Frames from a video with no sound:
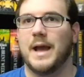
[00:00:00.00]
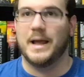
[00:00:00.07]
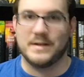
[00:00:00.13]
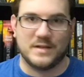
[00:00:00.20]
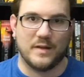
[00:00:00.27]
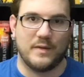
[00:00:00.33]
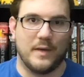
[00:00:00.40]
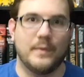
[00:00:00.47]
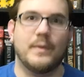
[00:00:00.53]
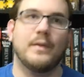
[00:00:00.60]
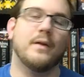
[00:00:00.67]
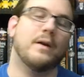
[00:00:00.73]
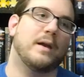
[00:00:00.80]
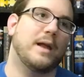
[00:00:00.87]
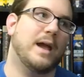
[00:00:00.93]
and so
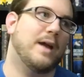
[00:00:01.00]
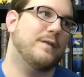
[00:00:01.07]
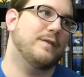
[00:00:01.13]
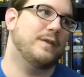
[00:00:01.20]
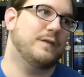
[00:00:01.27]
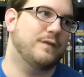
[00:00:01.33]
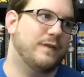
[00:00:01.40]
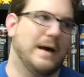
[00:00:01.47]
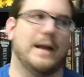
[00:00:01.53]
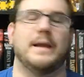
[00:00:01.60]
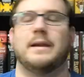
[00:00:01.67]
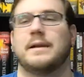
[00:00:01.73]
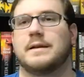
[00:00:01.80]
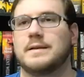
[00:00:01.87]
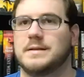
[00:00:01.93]
then they're going to have to
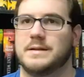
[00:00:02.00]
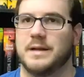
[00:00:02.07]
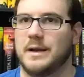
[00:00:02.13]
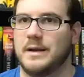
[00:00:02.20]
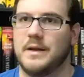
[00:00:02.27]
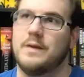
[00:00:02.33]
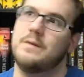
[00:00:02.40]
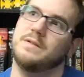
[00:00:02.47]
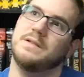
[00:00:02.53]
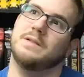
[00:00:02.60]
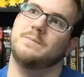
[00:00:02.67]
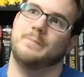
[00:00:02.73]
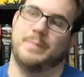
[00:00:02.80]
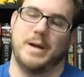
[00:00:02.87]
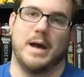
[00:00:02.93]
fight, and he's going to use
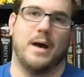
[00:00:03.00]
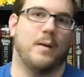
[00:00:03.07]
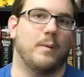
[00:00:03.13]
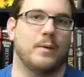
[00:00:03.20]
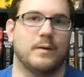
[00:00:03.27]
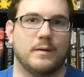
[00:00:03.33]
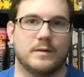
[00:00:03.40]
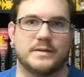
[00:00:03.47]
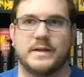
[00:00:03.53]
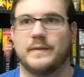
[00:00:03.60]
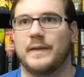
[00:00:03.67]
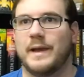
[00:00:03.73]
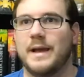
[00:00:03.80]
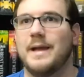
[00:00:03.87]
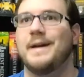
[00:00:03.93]
his powers,
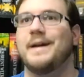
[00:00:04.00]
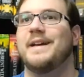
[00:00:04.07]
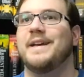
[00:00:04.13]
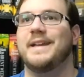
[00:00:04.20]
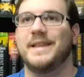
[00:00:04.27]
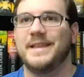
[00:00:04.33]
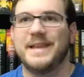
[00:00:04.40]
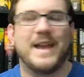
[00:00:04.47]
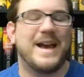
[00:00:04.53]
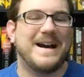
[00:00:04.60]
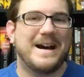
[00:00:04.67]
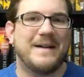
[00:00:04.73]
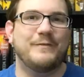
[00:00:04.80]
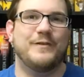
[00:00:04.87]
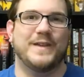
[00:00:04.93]
and like, yeah,
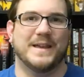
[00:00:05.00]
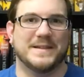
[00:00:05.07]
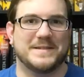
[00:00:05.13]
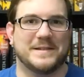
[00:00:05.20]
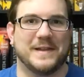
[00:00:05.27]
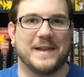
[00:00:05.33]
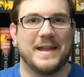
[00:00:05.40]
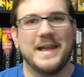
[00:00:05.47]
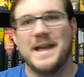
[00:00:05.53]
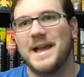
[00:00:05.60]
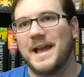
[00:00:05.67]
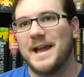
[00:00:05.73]
obviously.